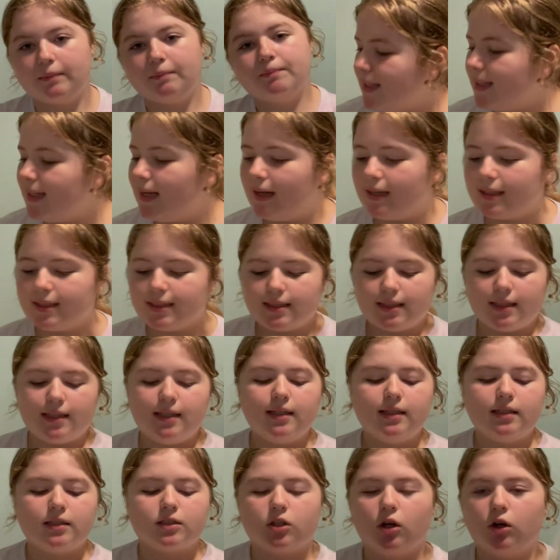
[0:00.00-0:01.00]
Next
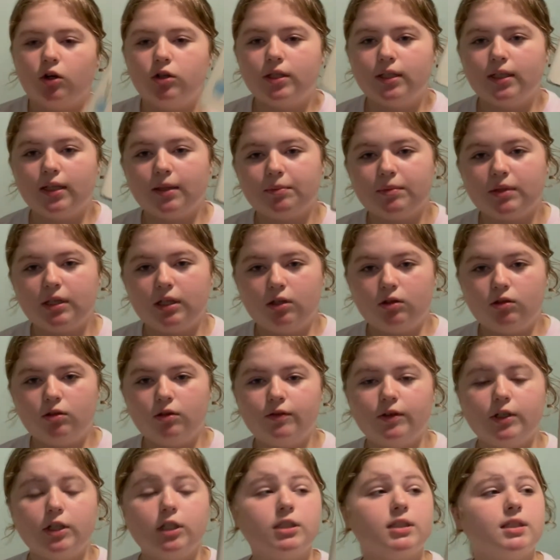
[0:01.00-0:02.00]
is Holding Up the
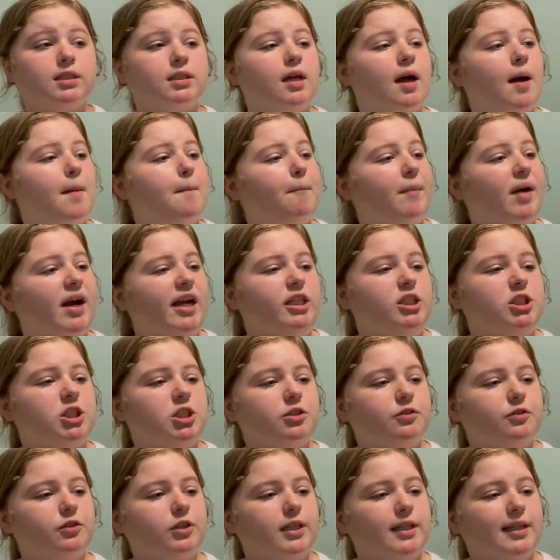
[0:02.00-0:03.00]
Universe by
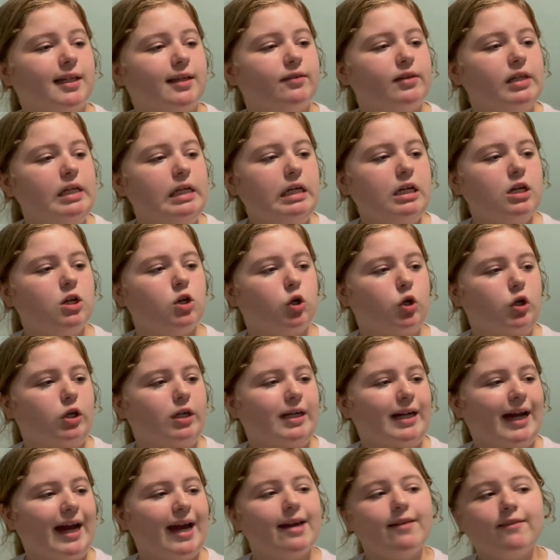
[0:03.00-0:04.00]
Jennifer Niven or
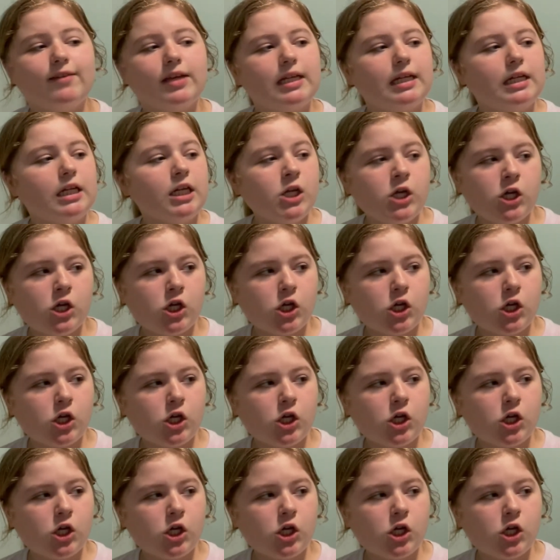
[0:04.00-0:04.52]
Niven.